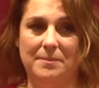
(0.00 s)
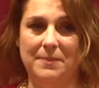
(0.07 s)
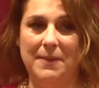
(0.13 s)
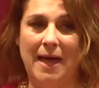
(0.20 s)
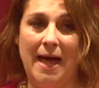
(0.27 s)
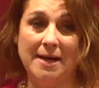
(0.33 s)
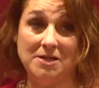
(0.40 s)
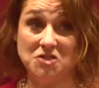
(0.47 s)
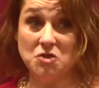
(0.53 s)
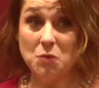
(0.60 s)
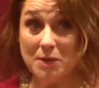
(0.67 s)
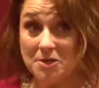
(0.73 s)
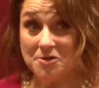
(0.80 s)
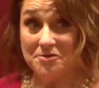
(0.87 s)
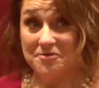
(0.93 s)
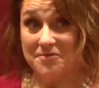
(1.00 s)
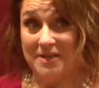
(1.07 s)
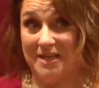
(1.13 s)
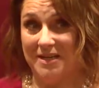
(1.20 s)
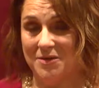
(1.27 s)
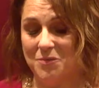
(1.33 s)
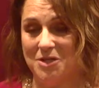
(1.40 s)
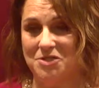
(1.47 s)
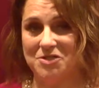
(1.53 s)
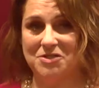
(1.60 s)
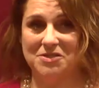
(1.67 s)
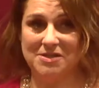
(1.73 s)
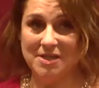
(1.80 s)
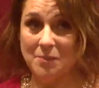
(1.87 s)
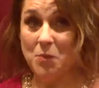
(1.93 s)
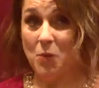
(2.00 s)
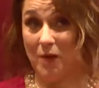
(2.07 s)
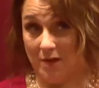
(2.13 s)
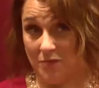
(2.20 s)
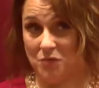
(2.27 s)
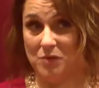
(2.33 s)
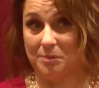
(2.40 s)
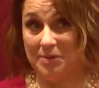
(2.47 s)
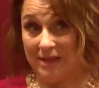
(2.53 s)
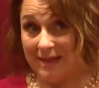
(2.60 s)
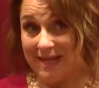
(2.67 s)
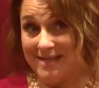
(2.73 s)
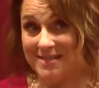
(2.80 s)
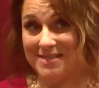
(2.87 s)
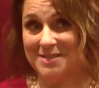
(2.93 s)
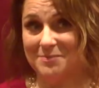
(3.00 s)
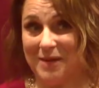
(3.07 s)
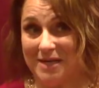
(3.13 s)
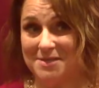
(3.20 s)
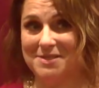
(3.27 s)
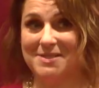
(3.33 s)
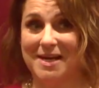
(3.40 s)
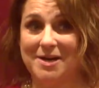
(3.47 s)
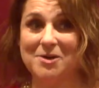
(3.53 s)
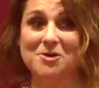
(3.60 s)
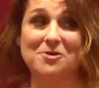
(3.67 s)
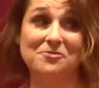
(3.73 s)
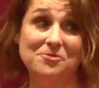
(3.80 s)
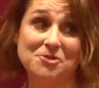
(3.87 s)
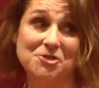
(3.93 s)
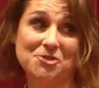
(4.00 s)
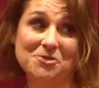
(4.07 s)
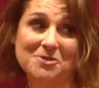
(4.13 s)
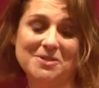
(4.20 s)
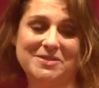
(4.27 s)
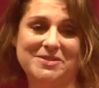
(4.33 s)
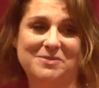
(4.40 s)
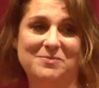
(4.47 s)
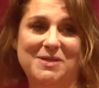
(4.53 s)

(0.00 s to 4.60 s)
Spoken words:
had a Twitter feed, which somewhat replaced my desire for journalism,